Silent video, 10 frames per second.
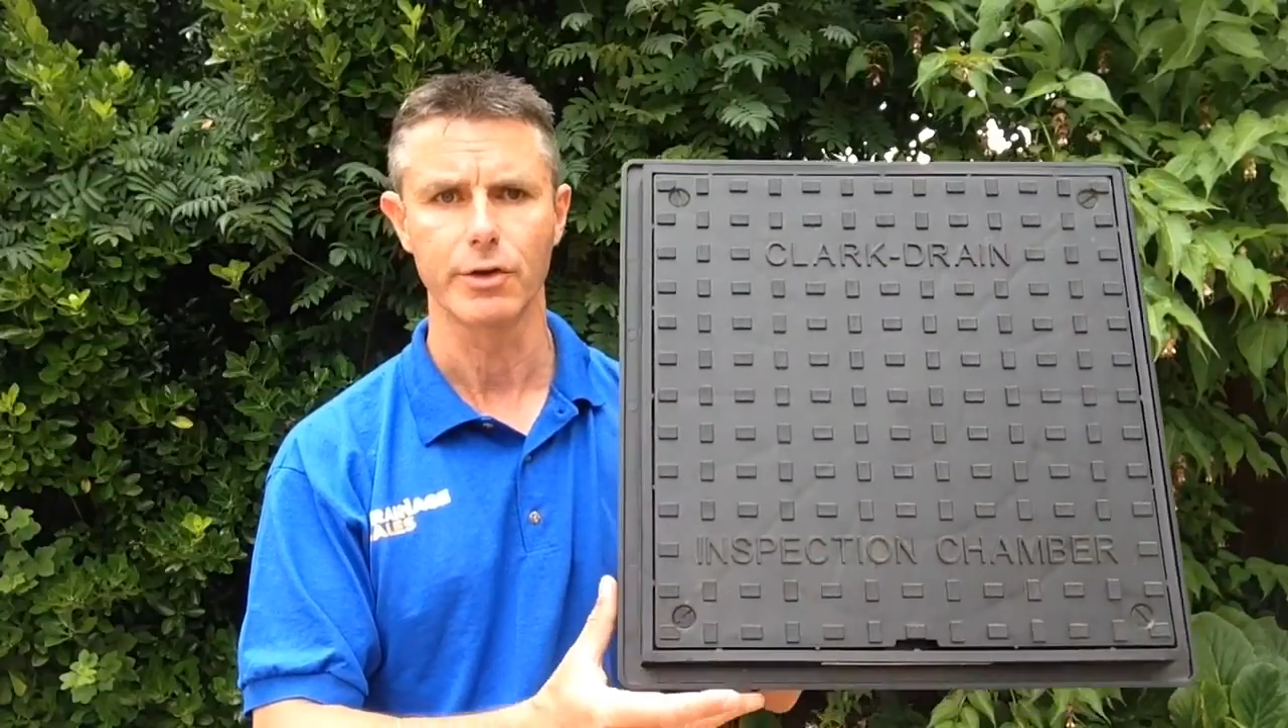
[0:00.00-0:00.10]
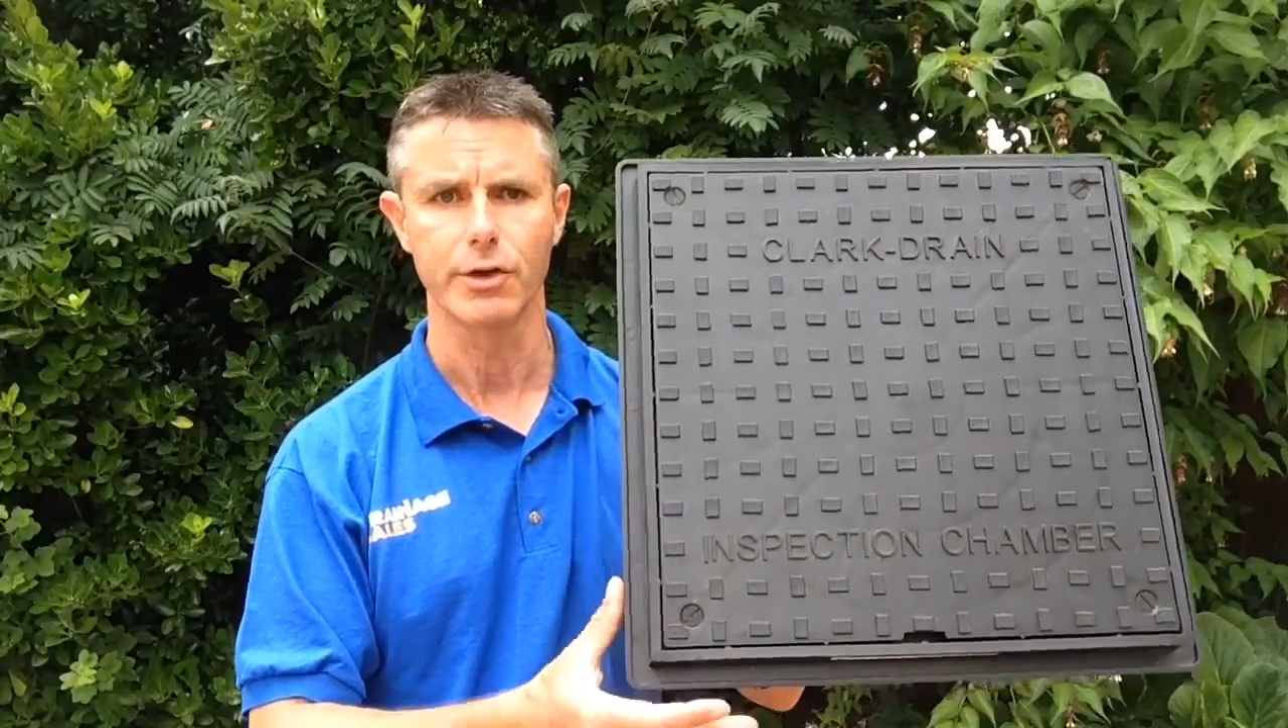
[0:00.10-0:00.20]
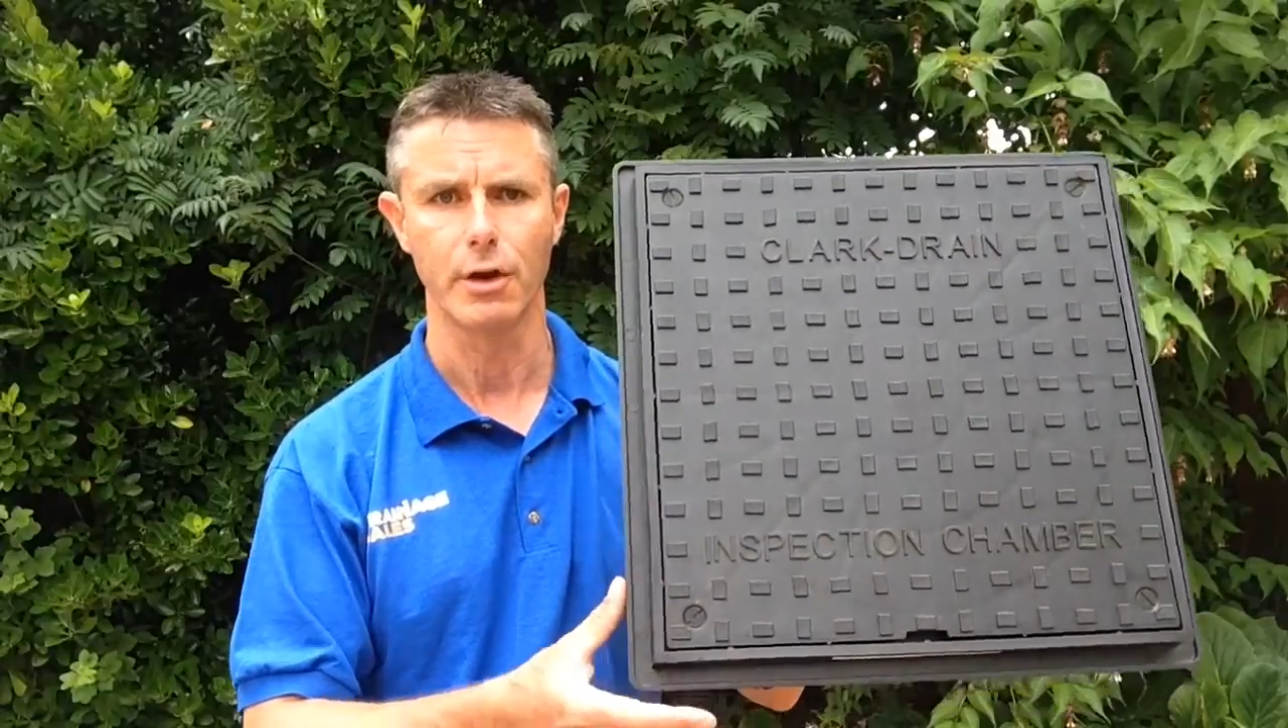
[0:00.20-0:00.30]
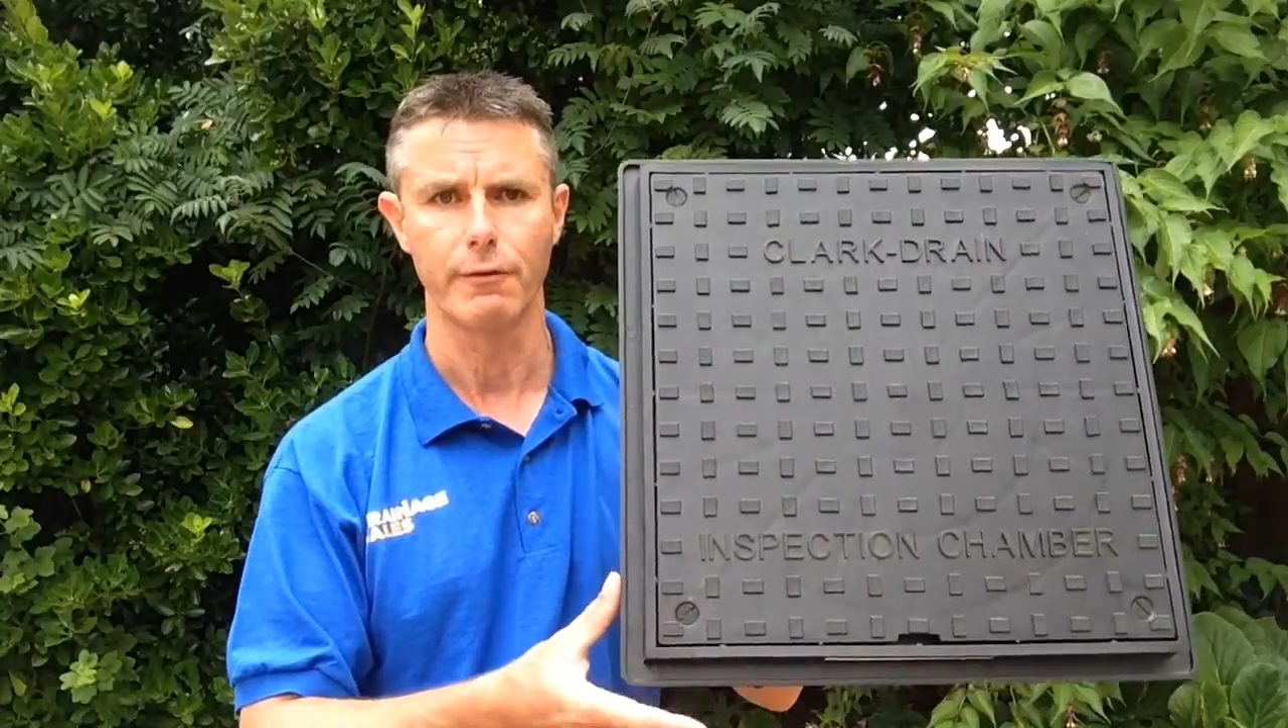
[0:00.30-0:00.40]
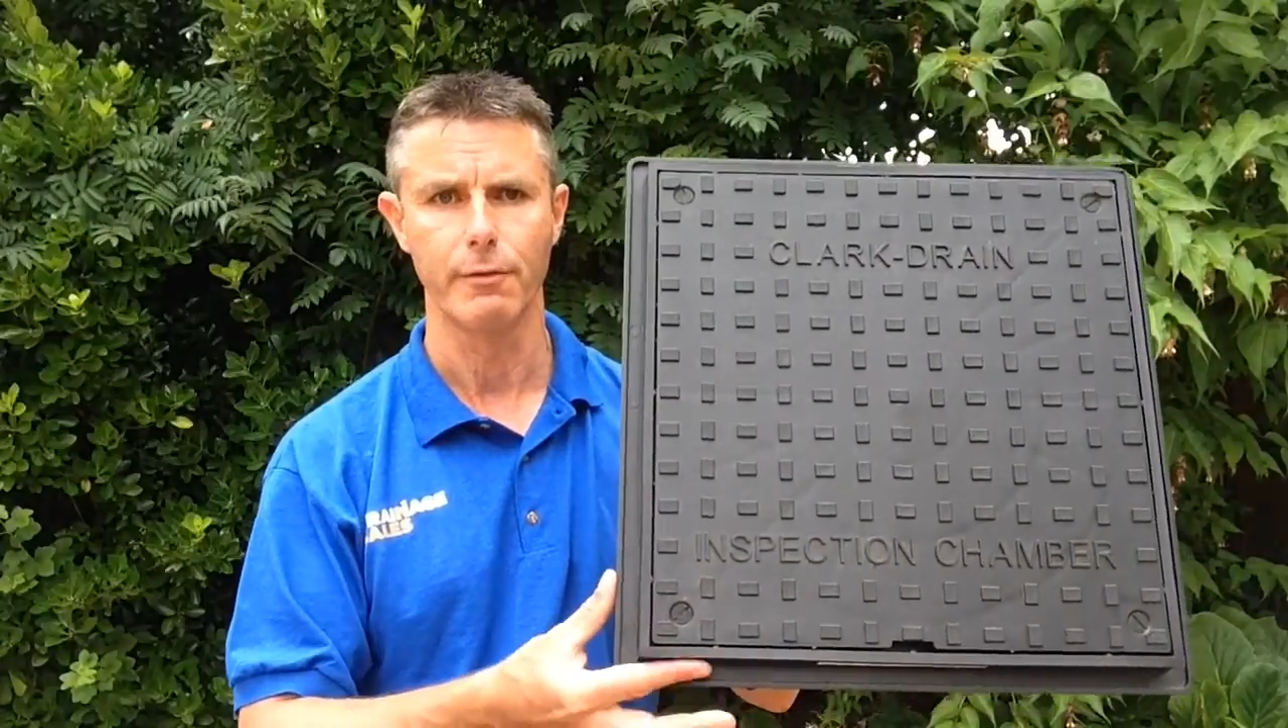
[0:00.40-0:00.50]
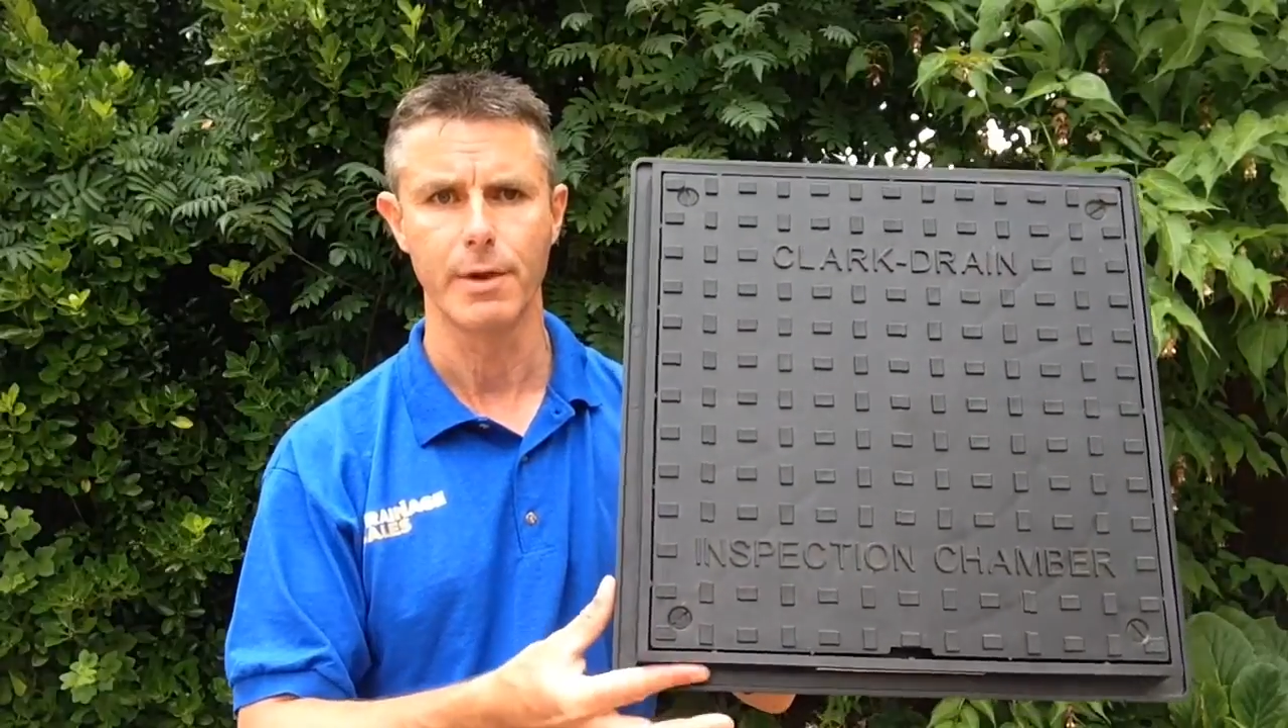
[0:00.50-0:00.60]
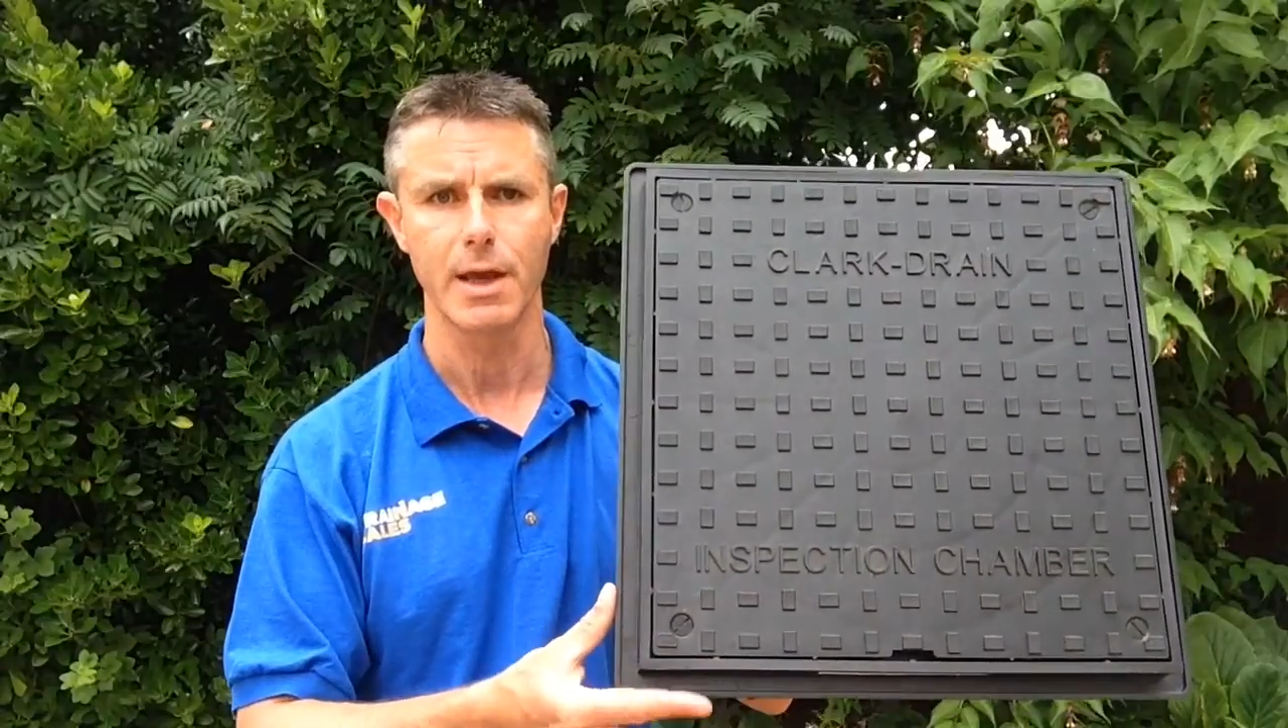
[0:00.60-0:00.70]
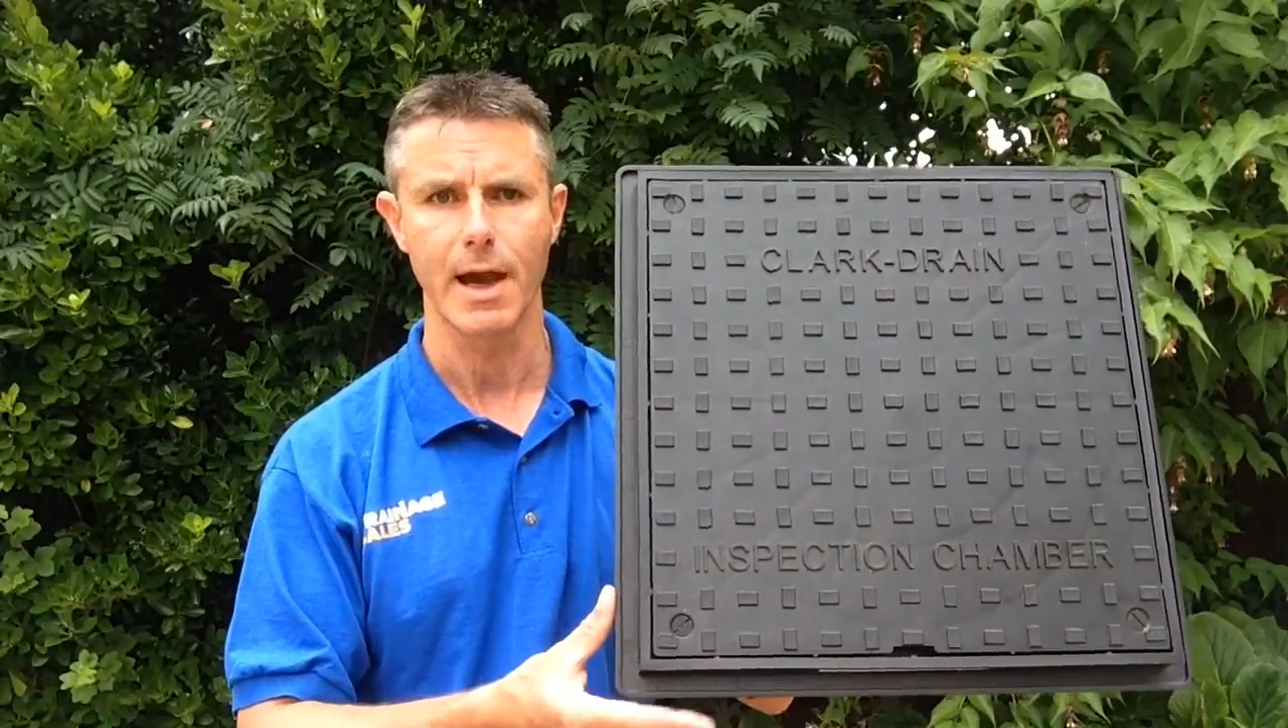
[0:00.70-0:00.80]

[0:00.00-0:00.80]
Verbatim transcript: so from the